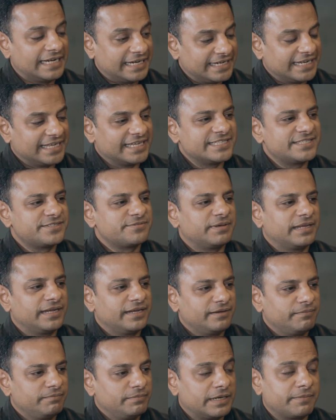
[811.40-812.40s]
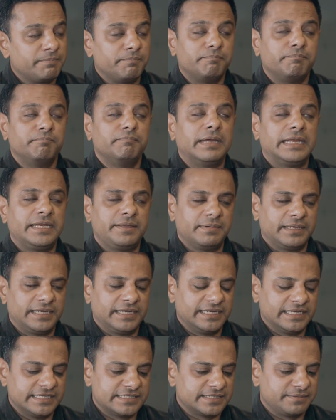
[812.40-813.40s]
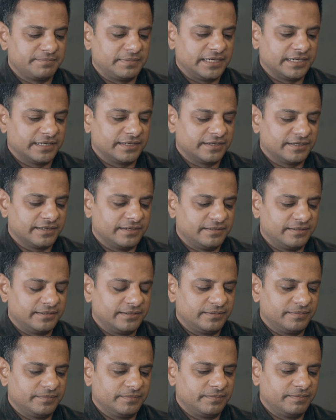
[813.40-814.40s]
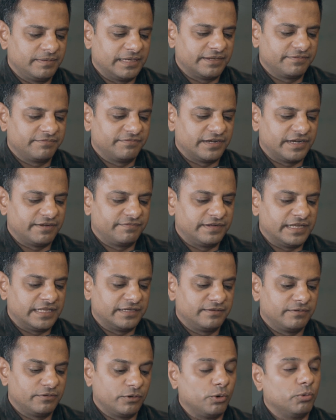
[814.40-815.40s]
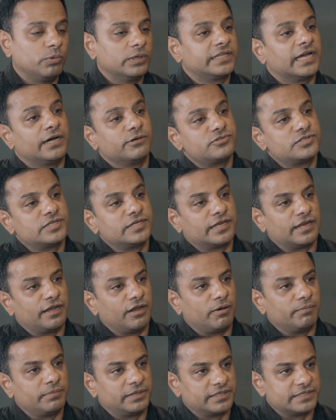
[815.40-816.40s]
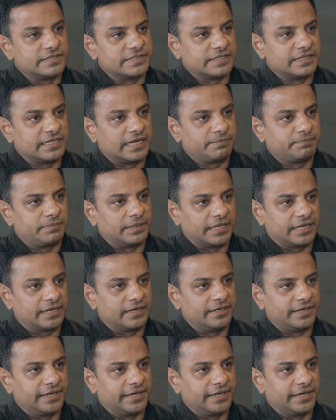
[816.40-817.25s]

are many days in my life when I've done over 1,000 kilometers in that particular